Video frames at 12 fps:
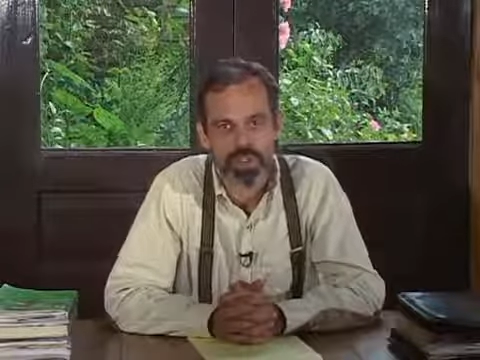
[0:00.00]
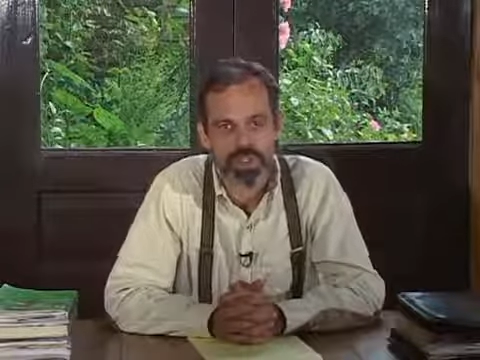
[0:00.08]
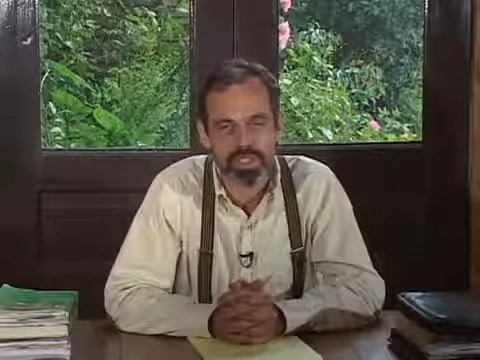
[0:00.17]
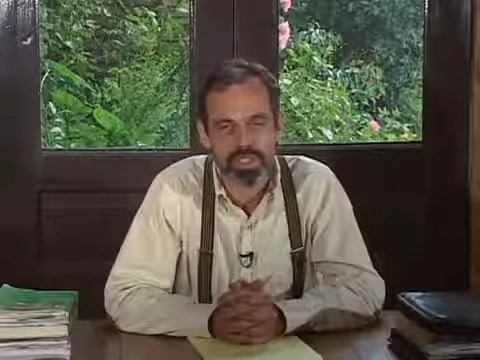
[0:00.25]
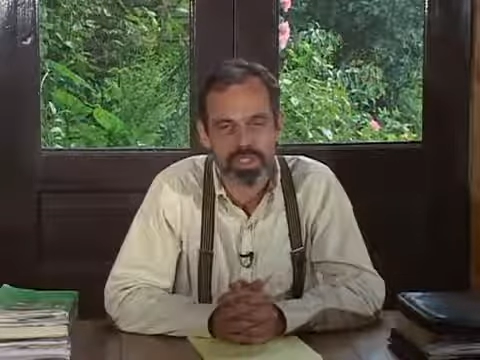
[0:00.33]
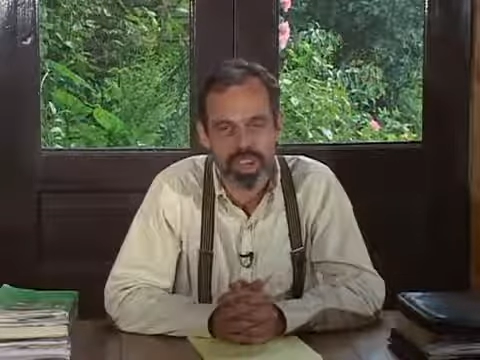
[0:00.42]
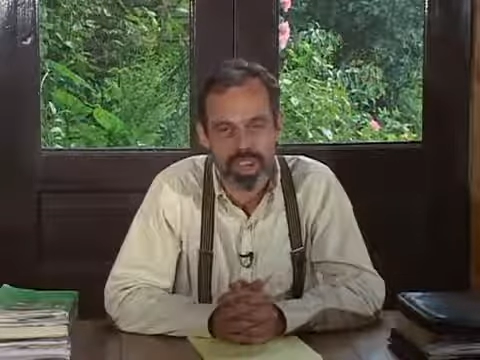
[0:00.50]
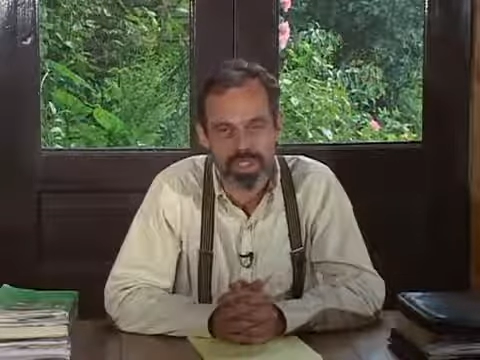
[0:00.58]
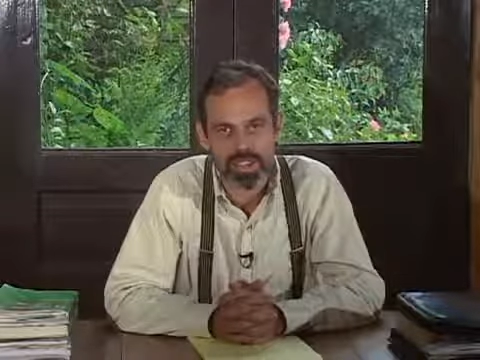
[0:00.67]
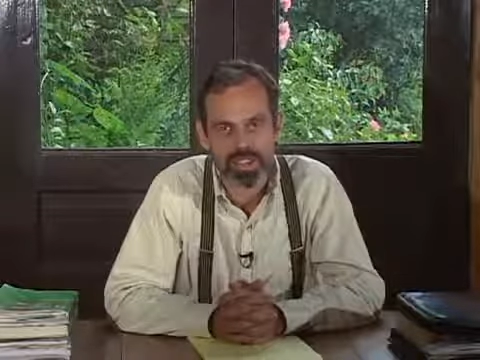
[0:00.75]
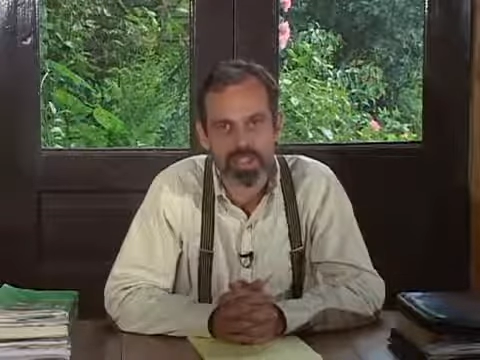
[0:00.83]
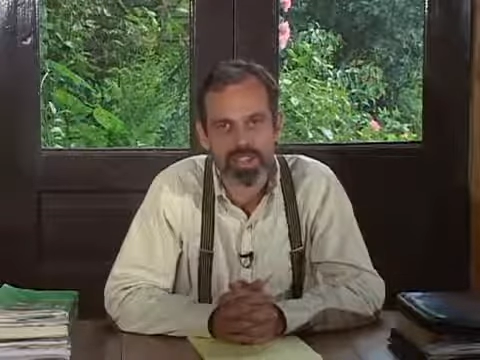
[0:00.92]

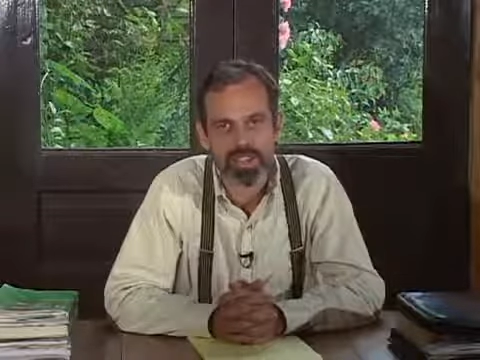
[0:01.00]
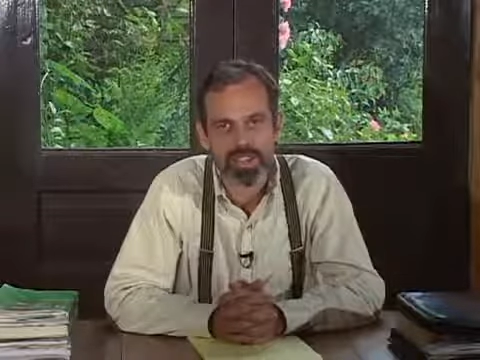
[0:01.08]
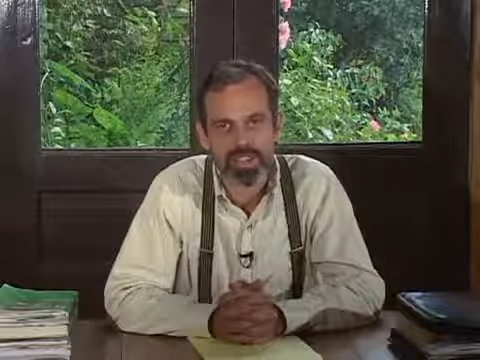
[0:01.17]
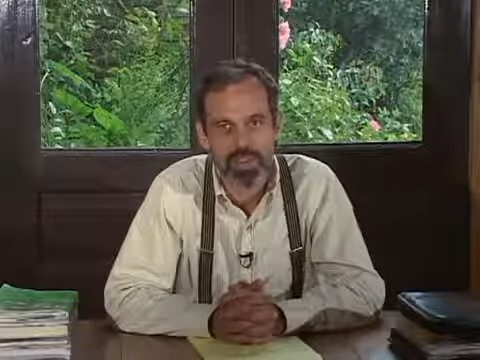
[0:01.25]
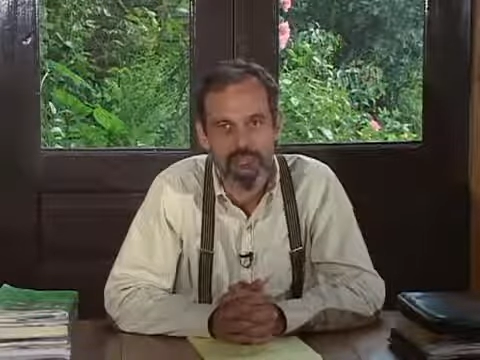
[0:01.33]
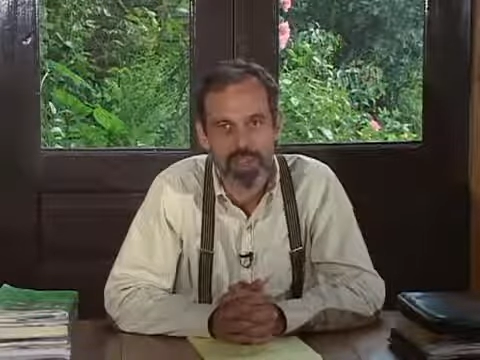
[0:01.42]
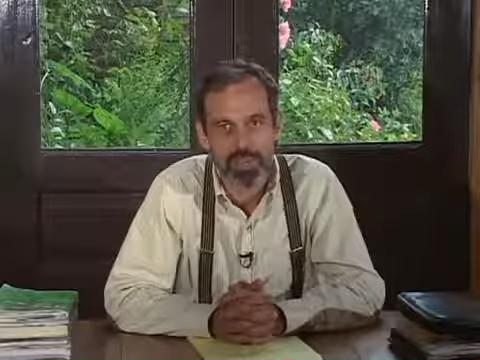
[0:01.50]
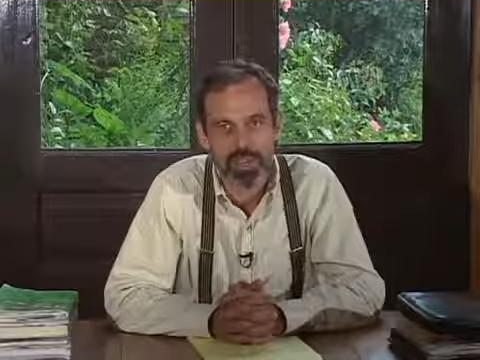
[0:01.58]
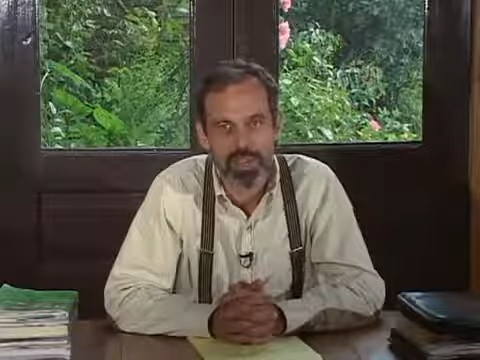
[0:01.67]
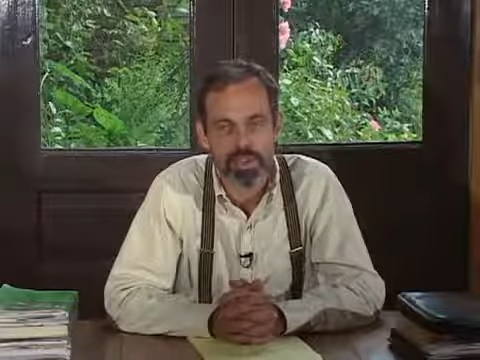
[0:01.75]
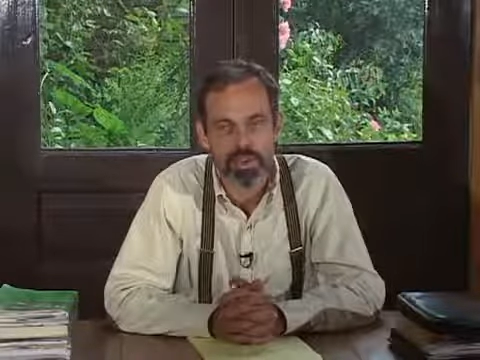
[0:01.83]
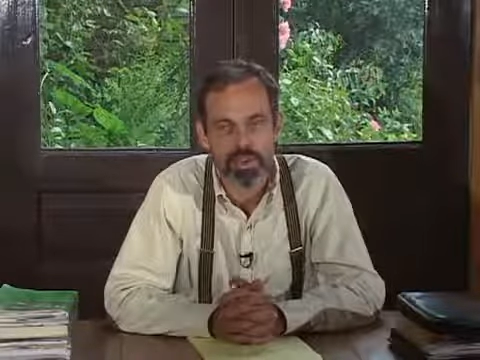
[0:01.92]
section
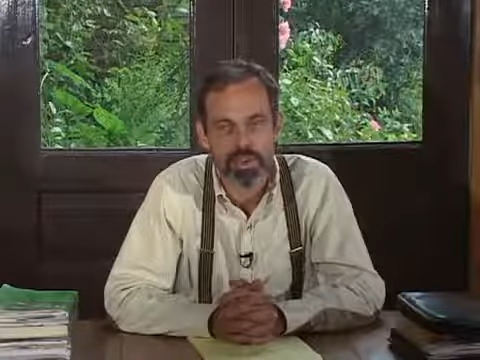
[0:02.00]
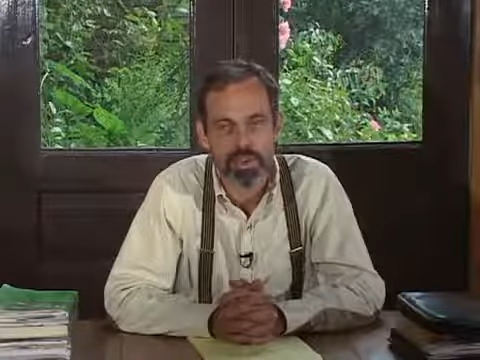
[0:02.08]
describing some of the